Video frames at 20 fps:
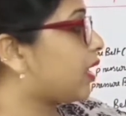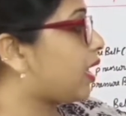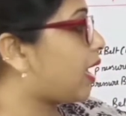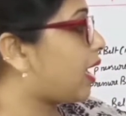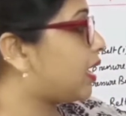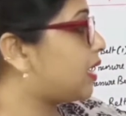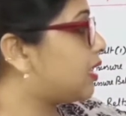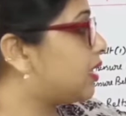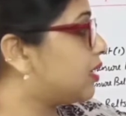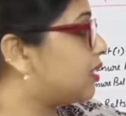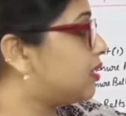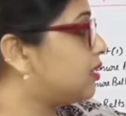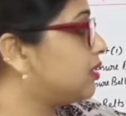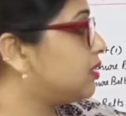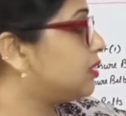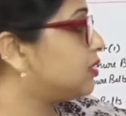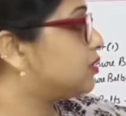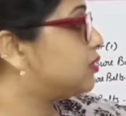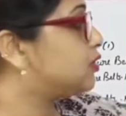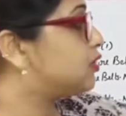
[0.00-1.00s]
Here
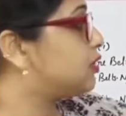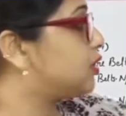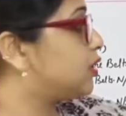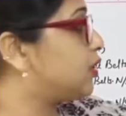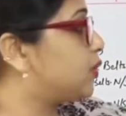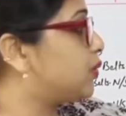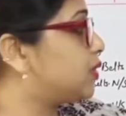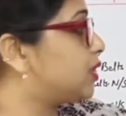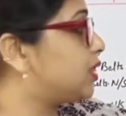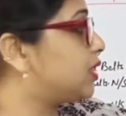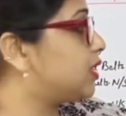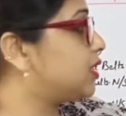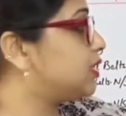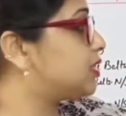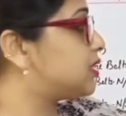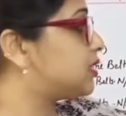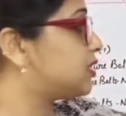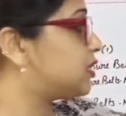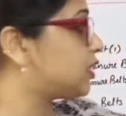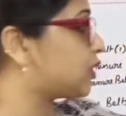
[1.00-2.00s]
0 degree,
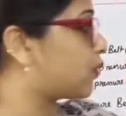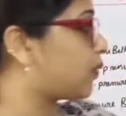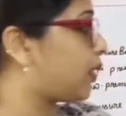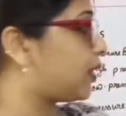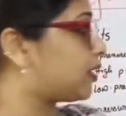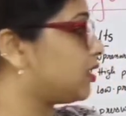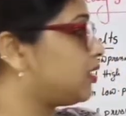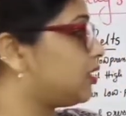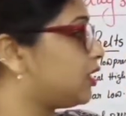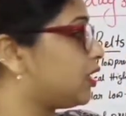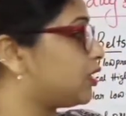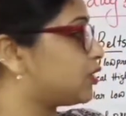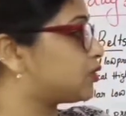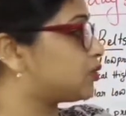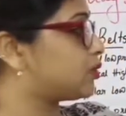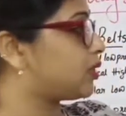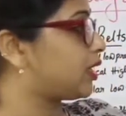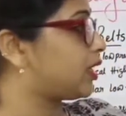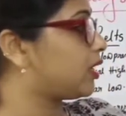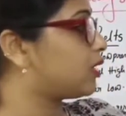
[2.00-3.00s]
this is equator, near
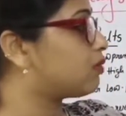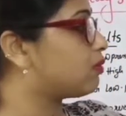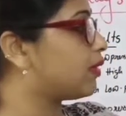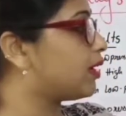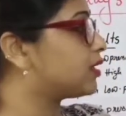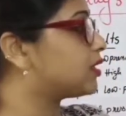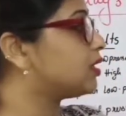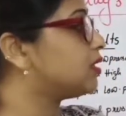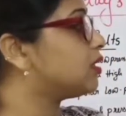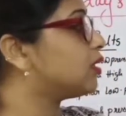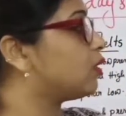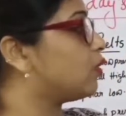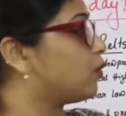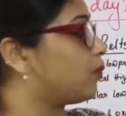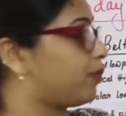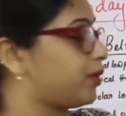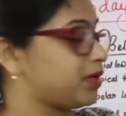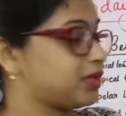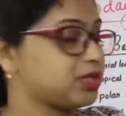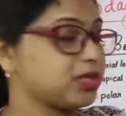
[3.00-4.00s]
to the equator the low
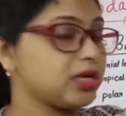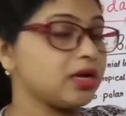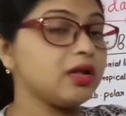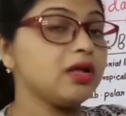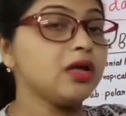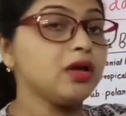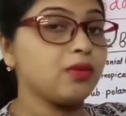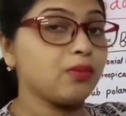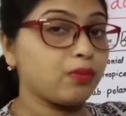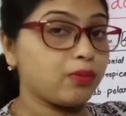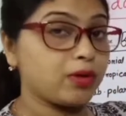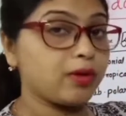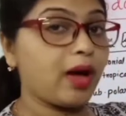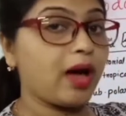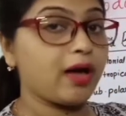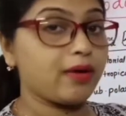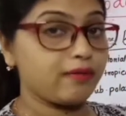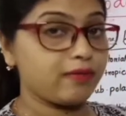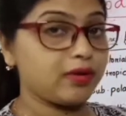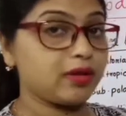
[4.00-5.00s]
pressure.
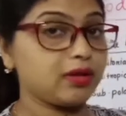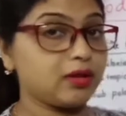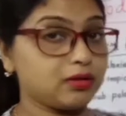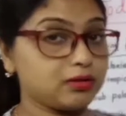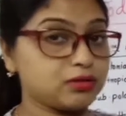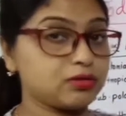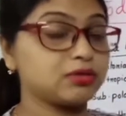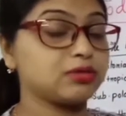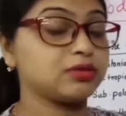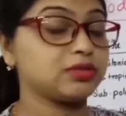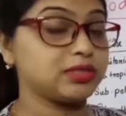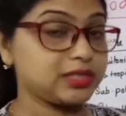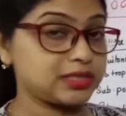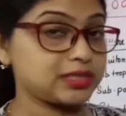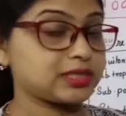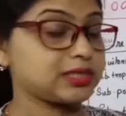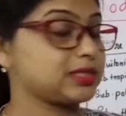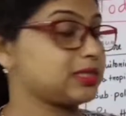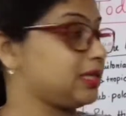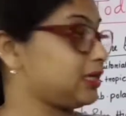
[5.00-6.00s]
I will also
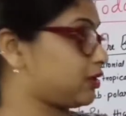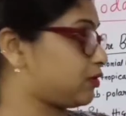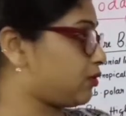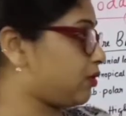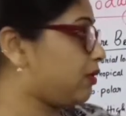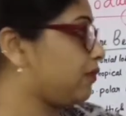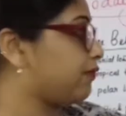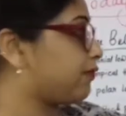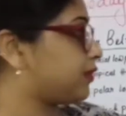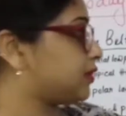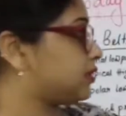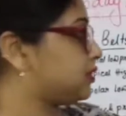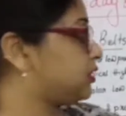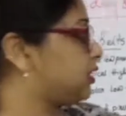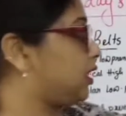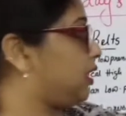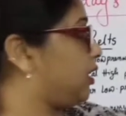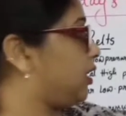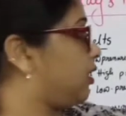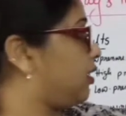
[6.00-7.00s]
discuss later on. First
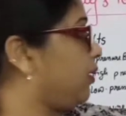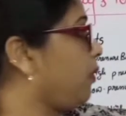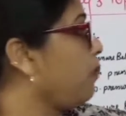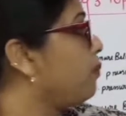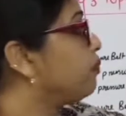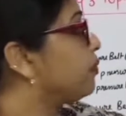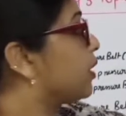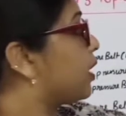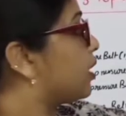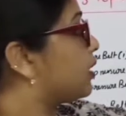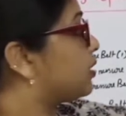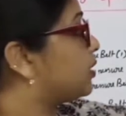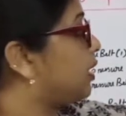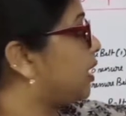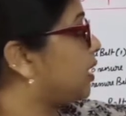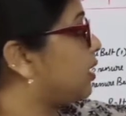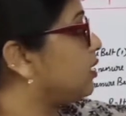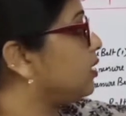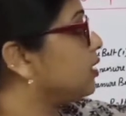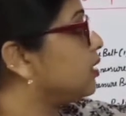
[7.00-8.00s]
see here,
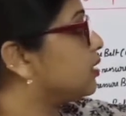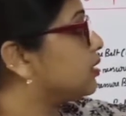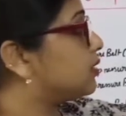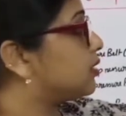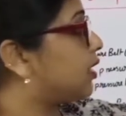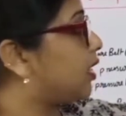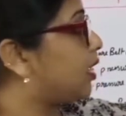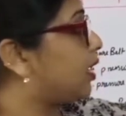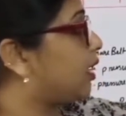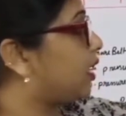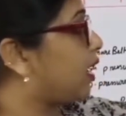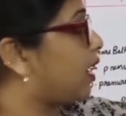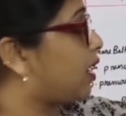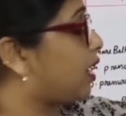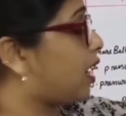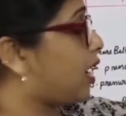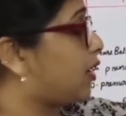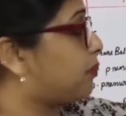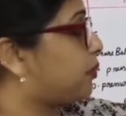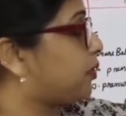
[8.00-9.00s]
then the
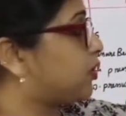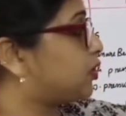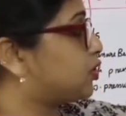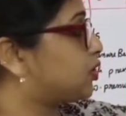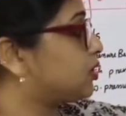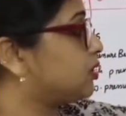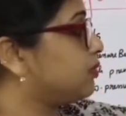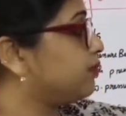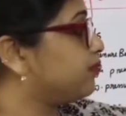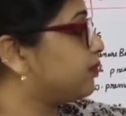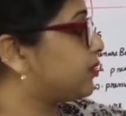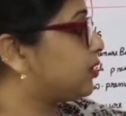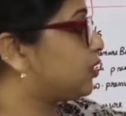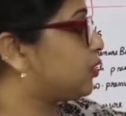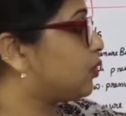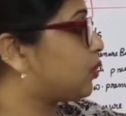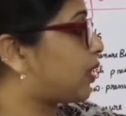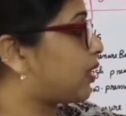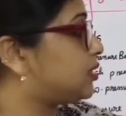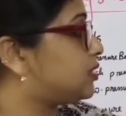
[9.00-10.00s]
high pressure.
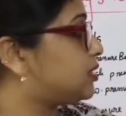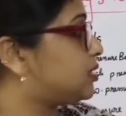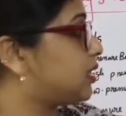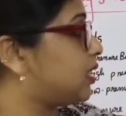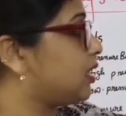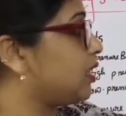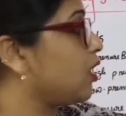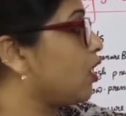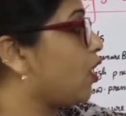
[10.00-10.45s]
You can see